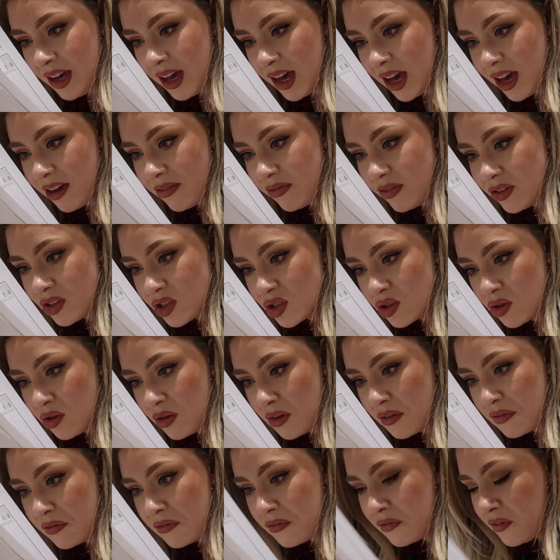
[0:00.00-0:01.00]
if it's
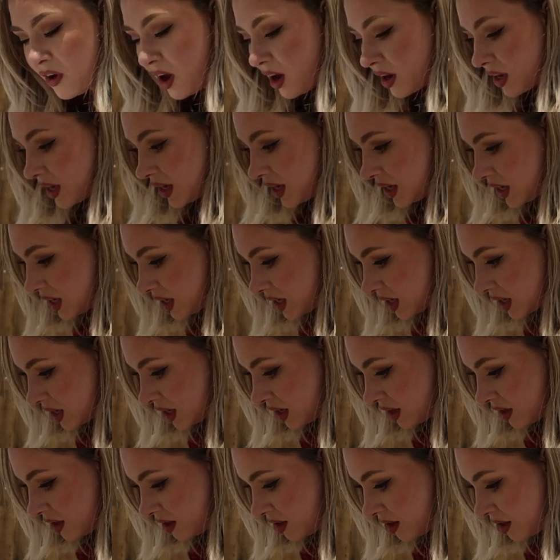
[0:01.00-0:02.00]
got a fucking
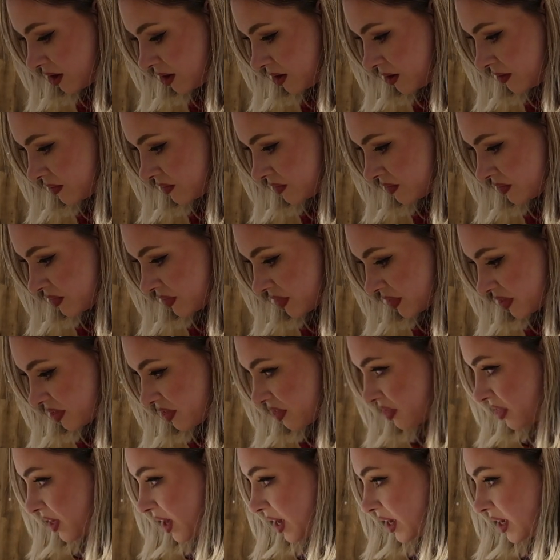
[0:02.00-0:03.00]

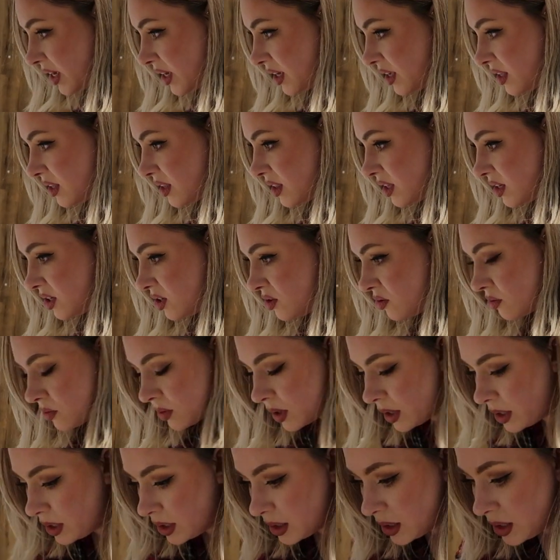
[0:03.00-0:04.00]
thing that you...
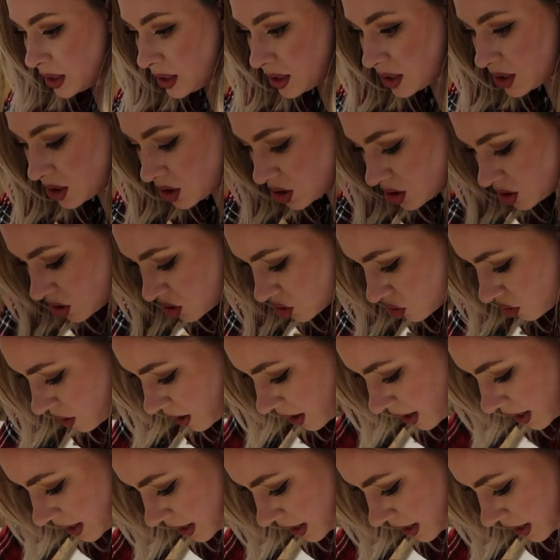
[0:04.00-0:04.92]
Right, let's just try